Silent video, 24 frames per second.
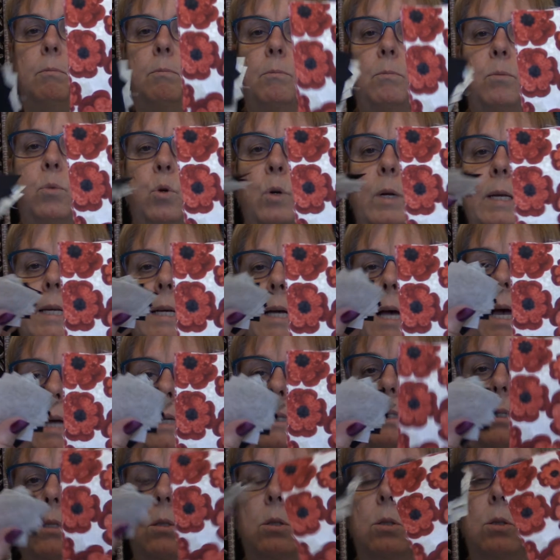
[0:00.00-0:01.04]

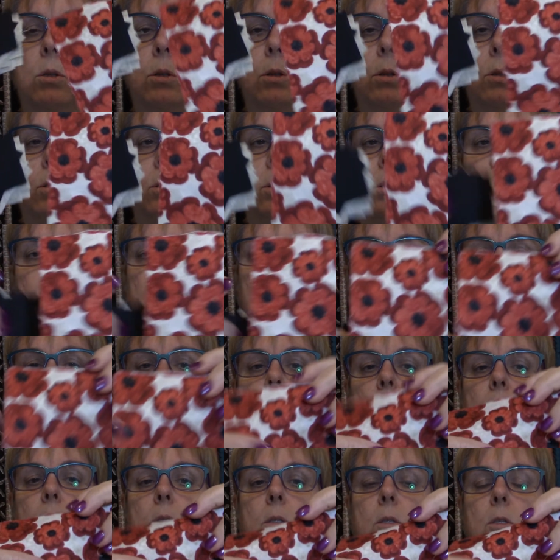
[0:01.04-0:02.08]
pre-cut.
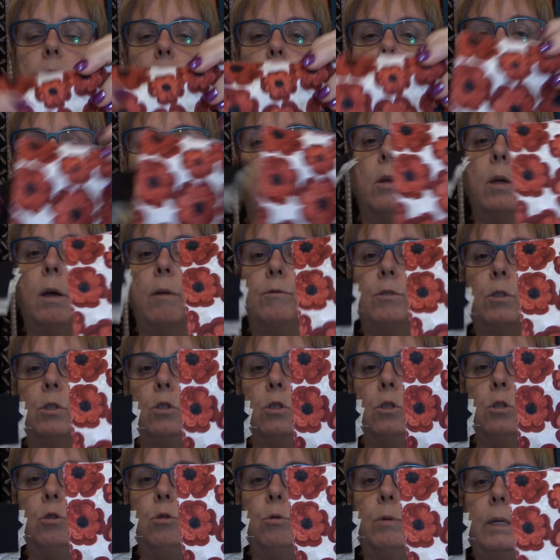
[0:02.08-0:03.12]
So all you have to
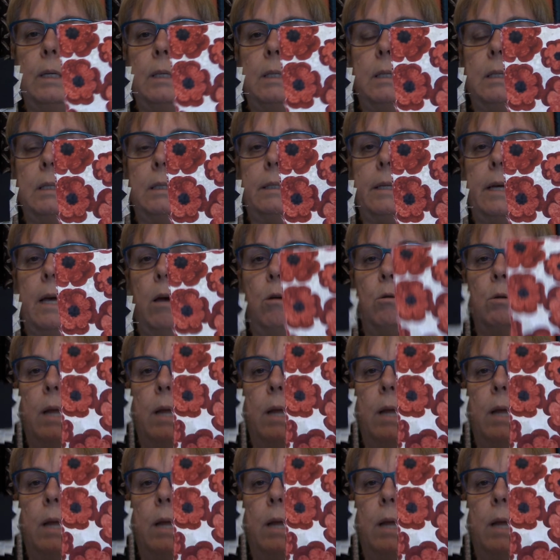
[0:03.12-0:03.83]
do is sit down